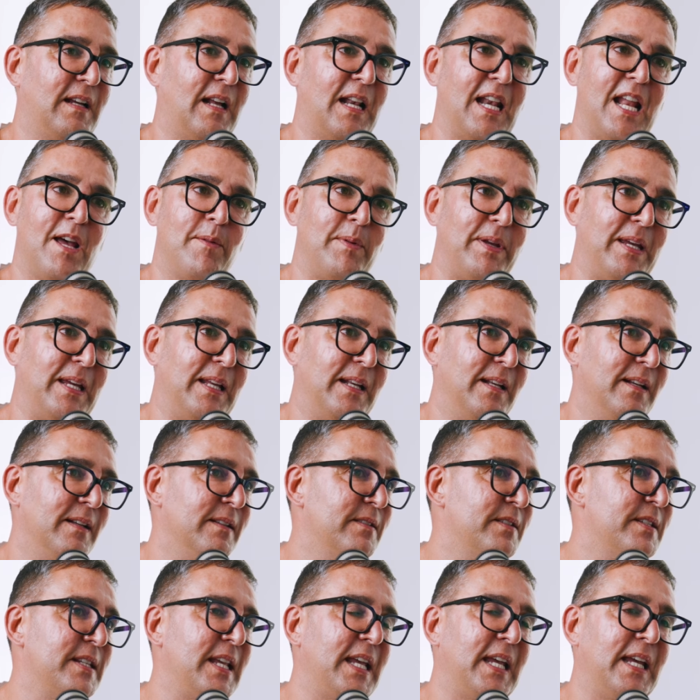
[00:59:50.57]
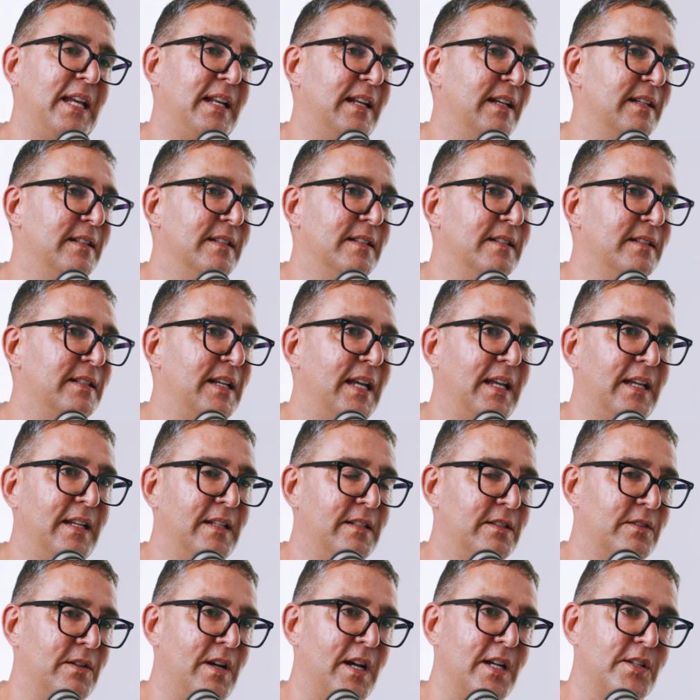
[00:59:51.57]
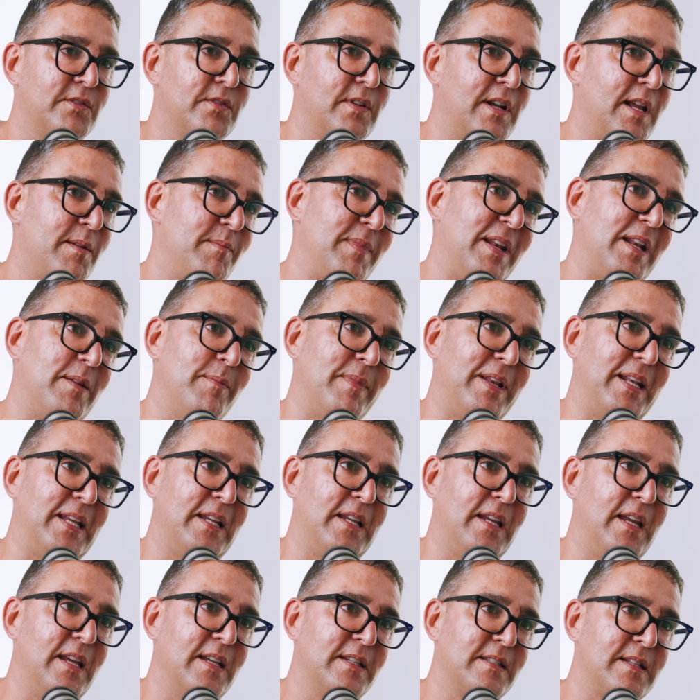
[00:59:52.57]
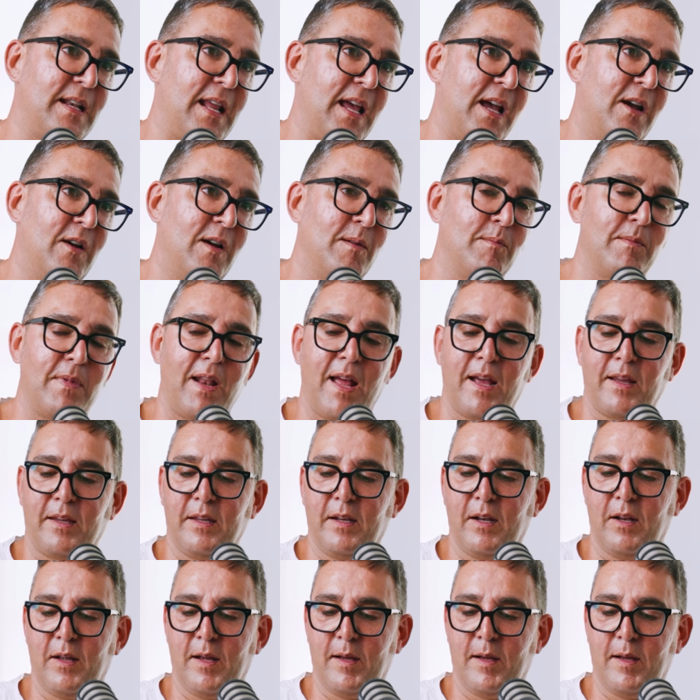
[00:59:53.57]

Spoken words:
clubbing scene and taking drugs for like many, many years now. I'm like,